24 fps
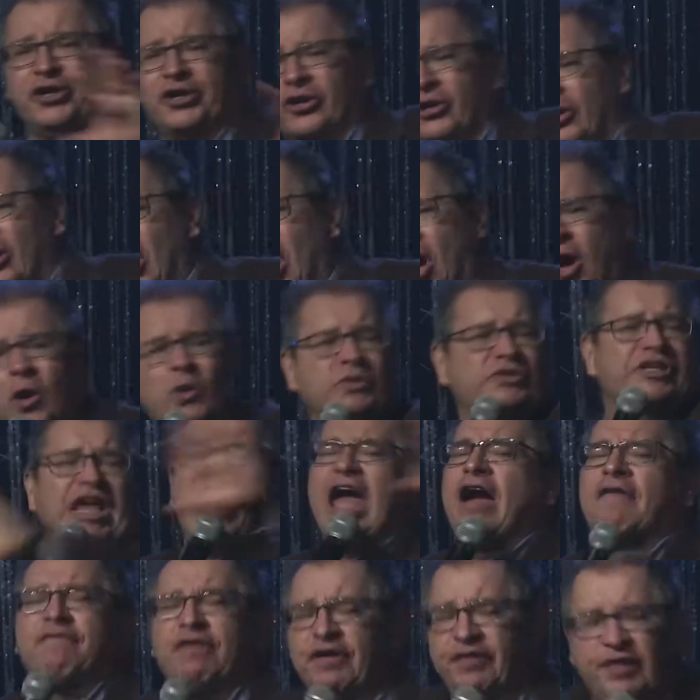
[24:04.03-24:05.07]
your loans,
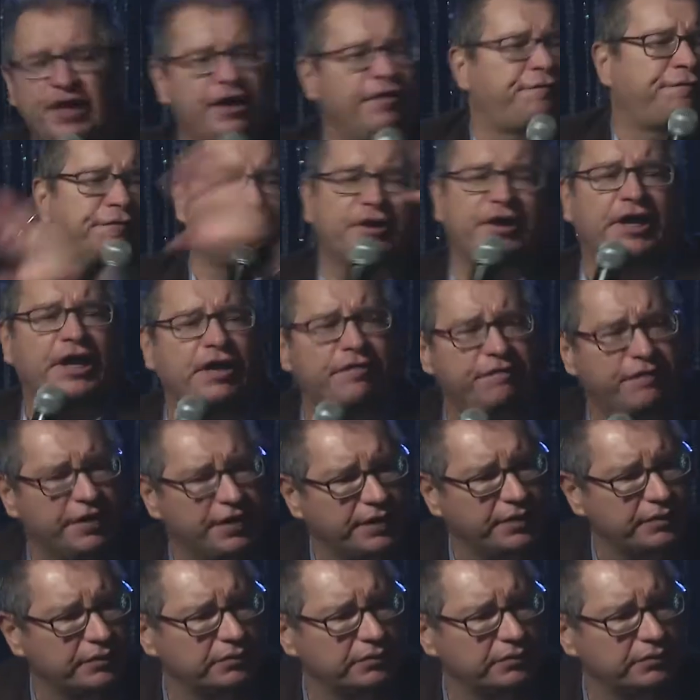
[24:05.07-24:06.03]
everything forgiven.